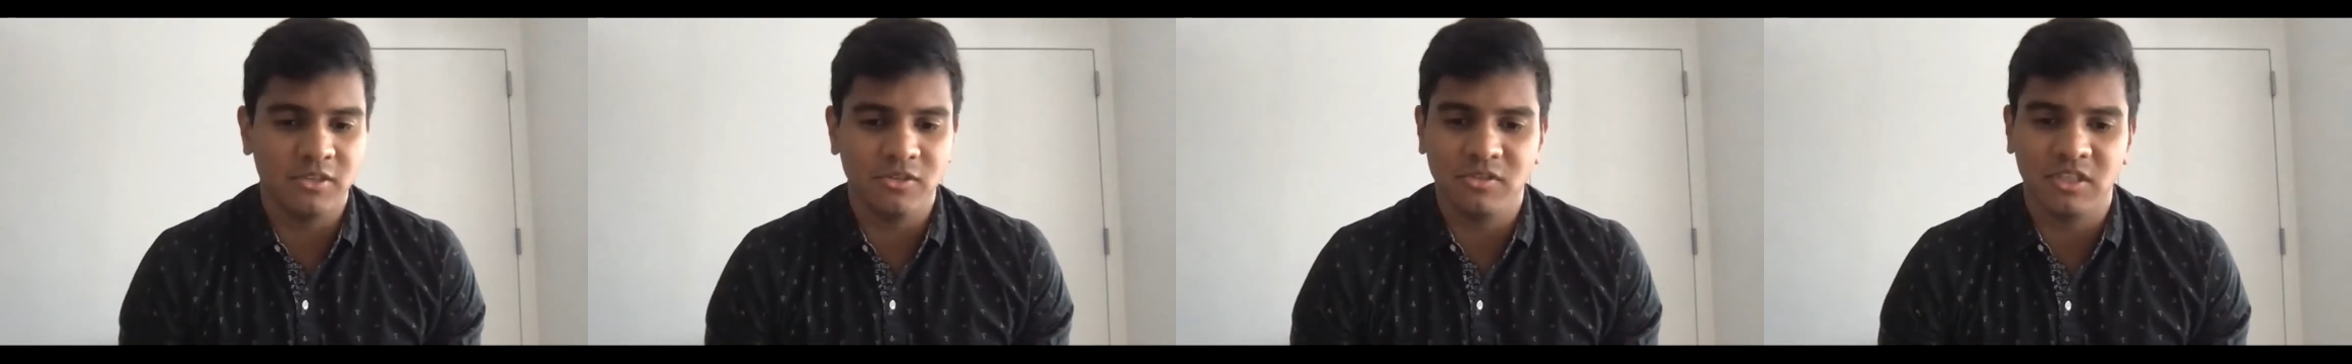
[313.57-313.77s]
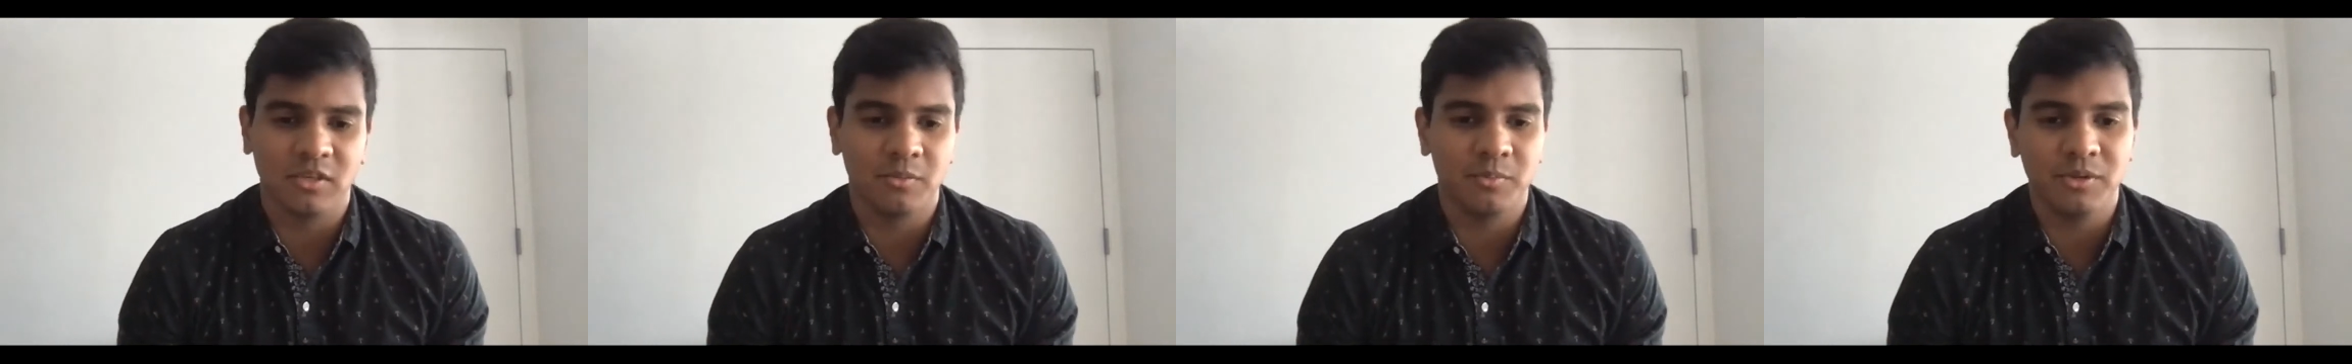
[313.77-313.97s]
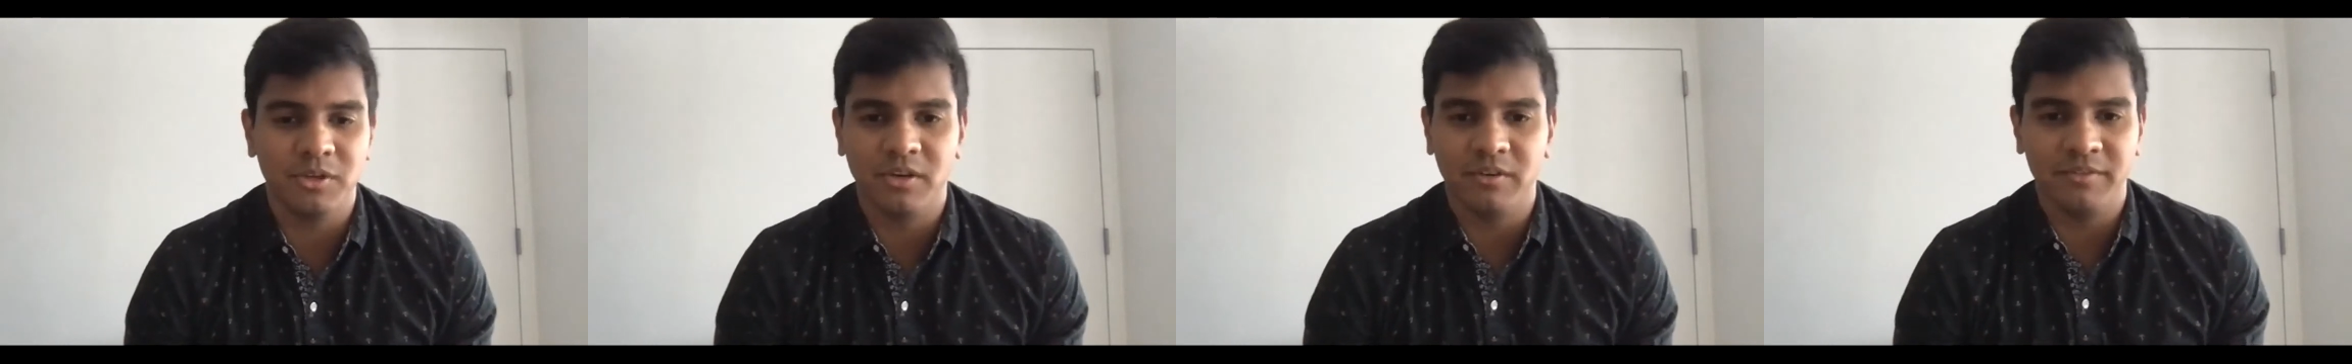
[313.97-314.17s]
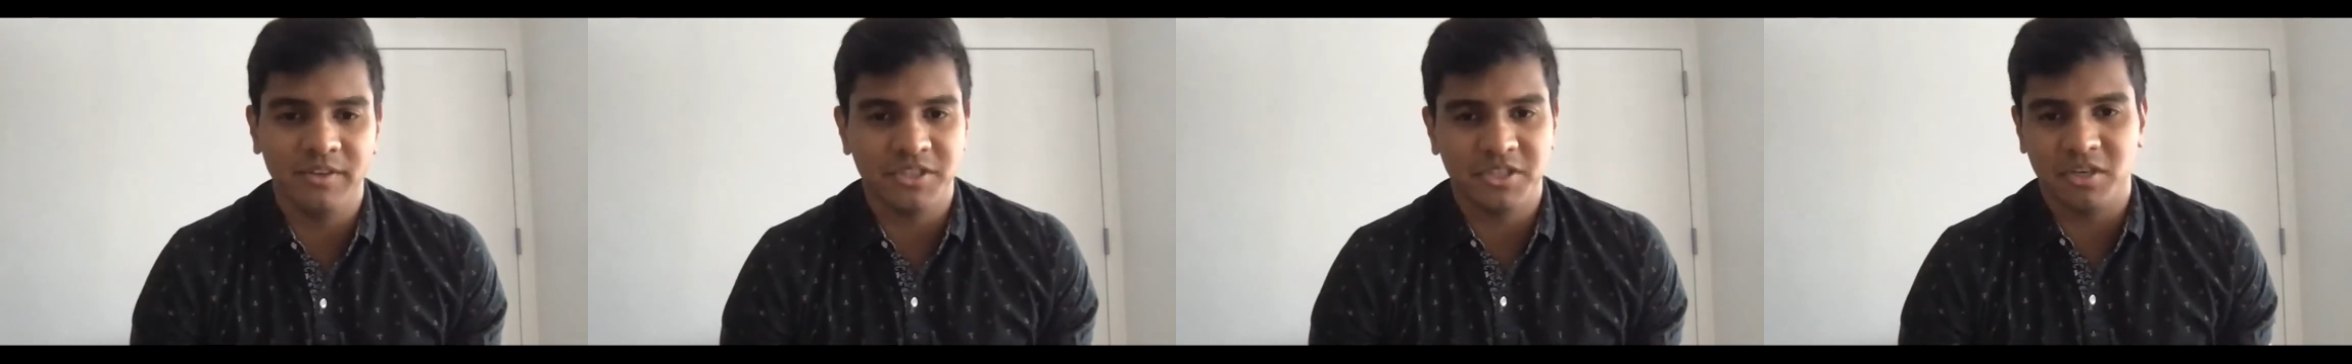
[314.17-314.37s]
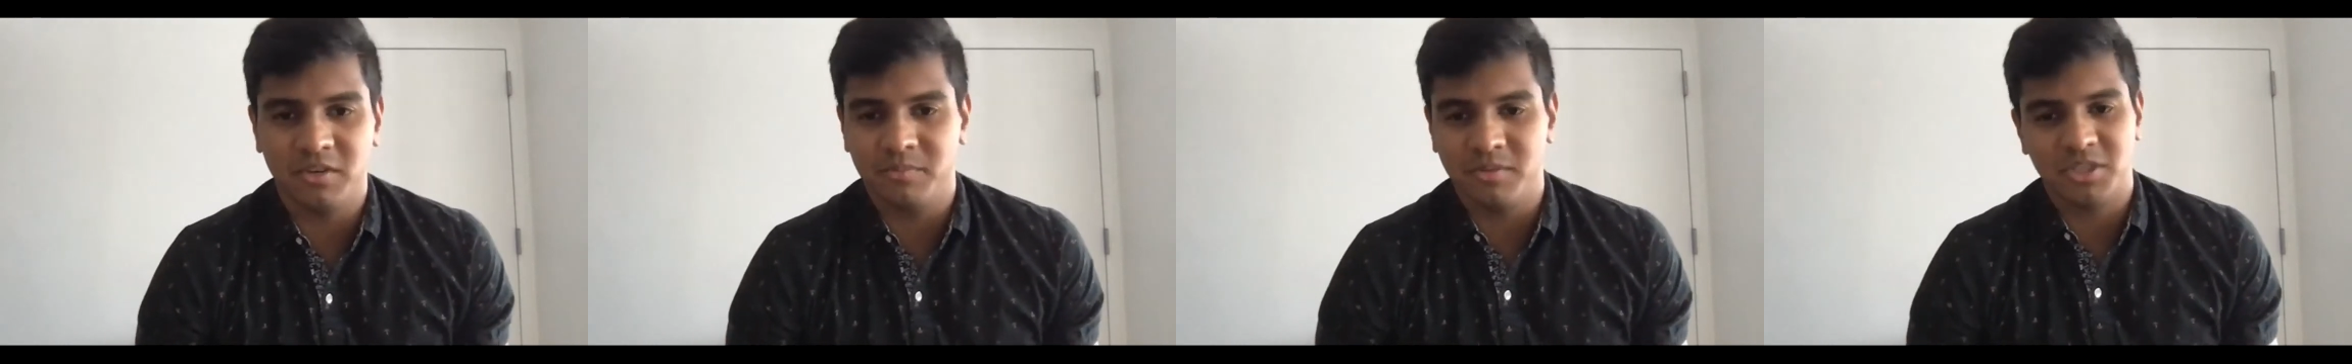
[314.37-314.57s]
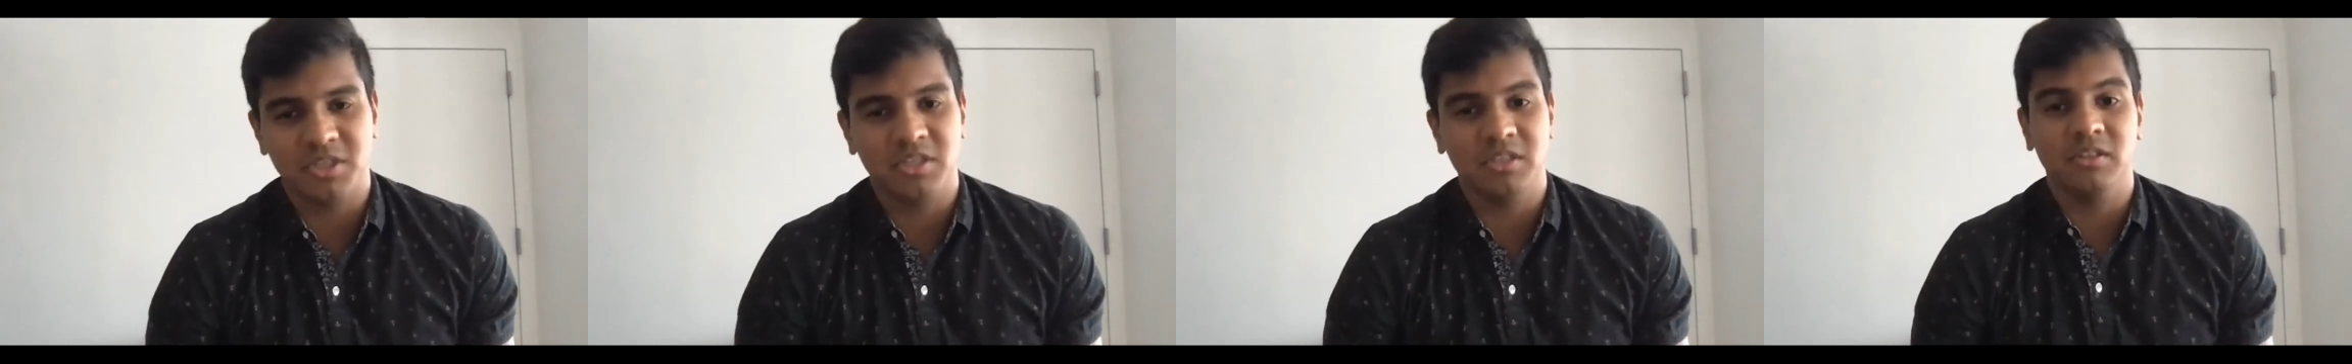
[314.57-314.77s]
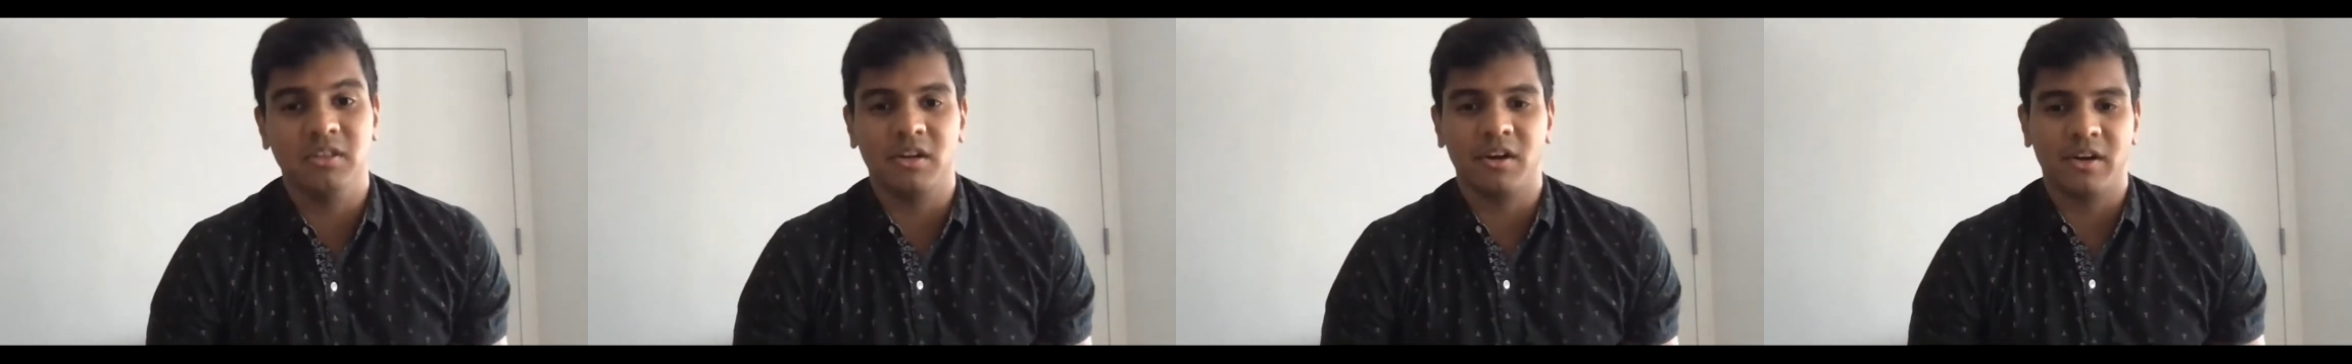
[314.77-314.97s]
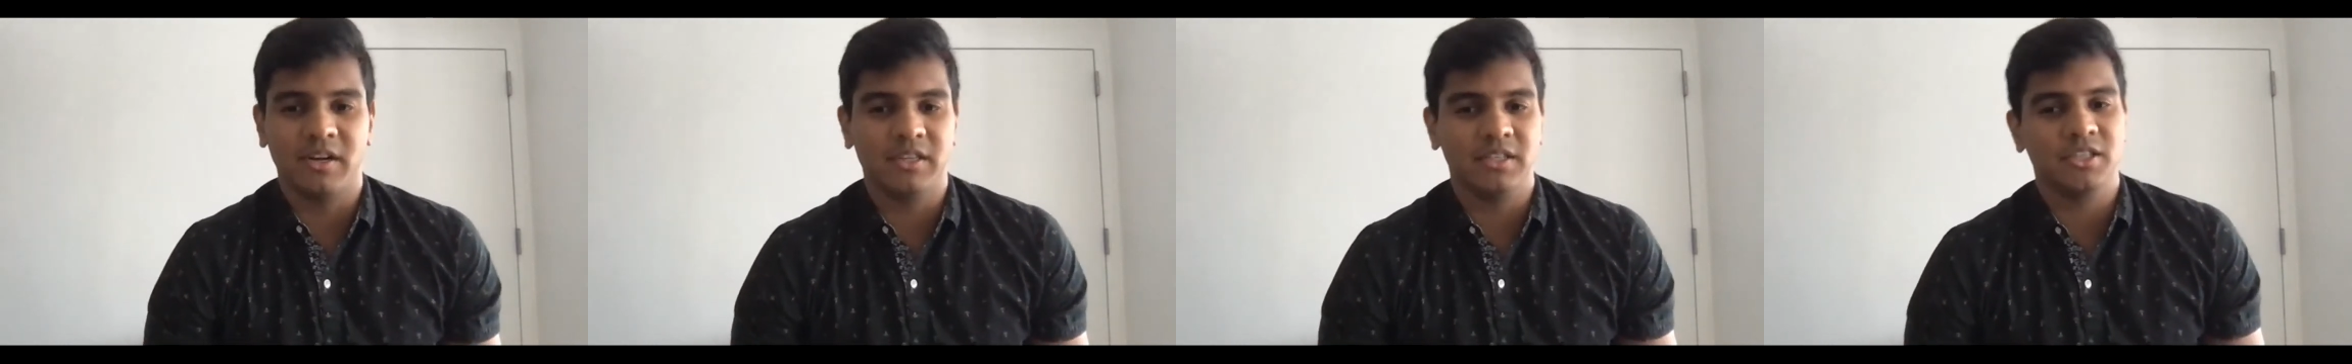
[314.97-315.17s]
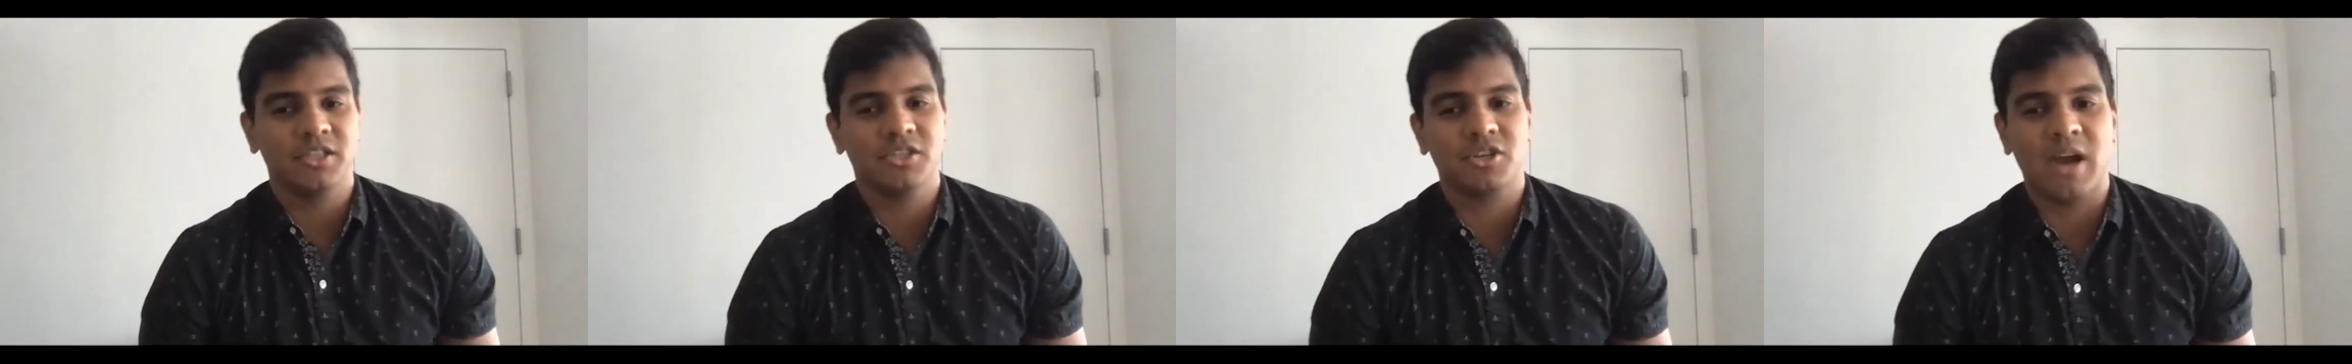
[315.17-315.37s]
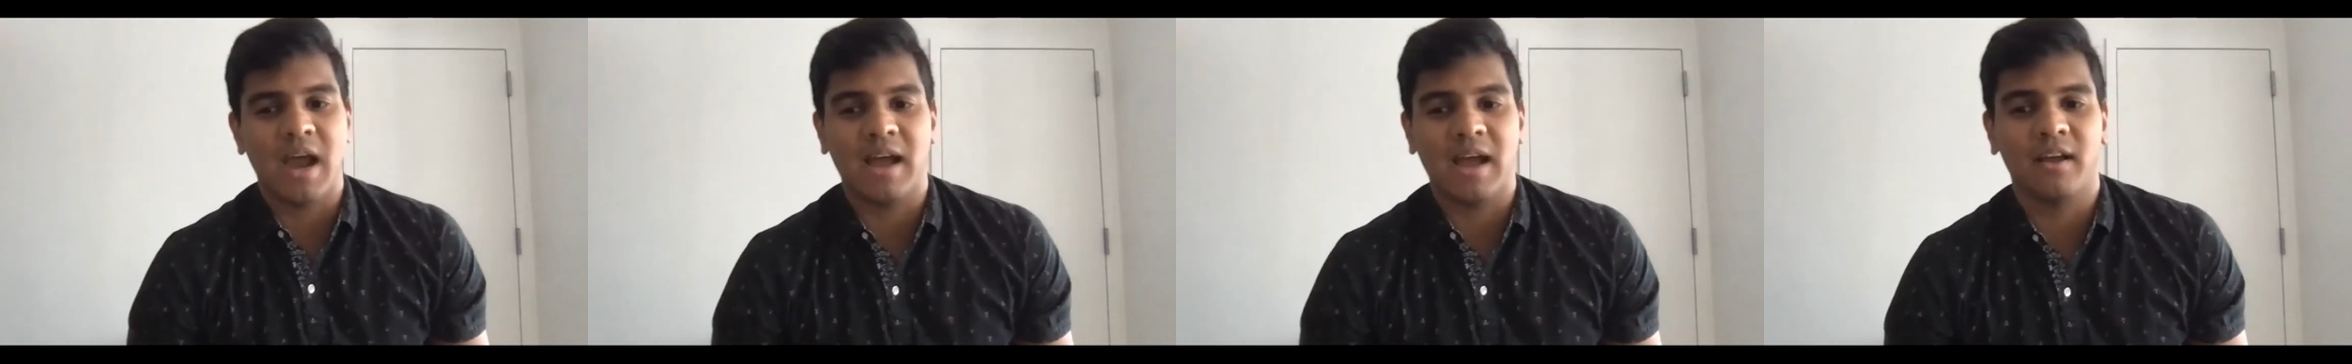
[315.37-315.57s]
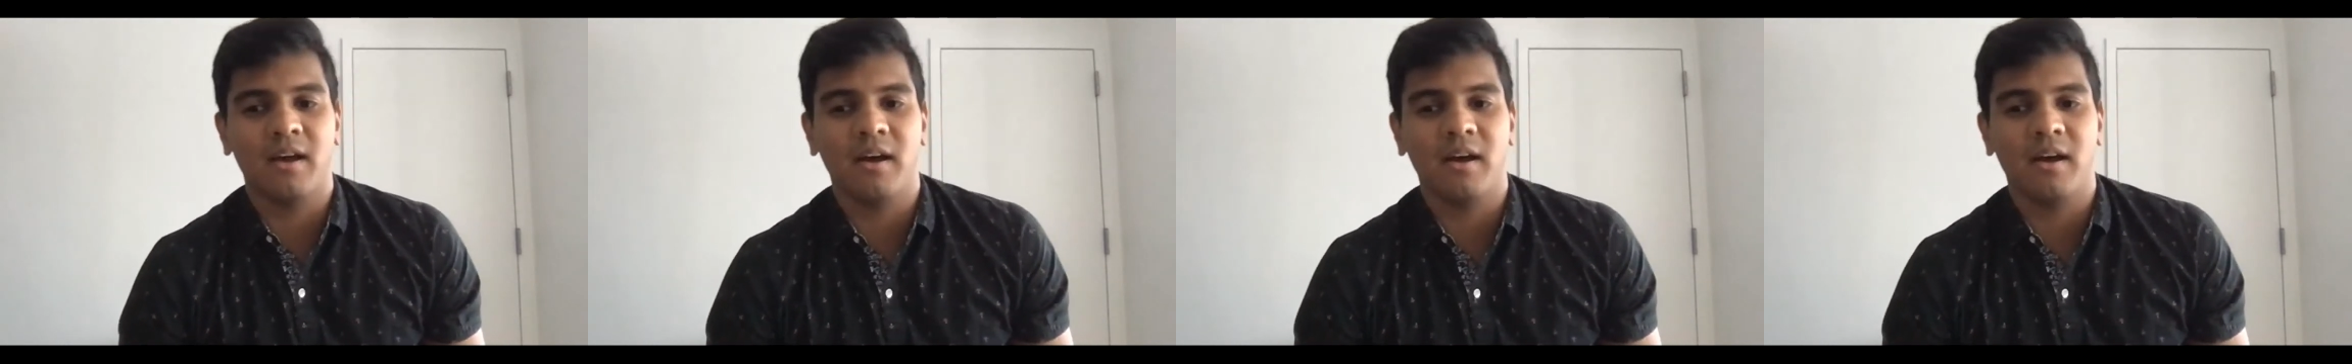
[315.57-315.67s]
using computer vision and machine learning to track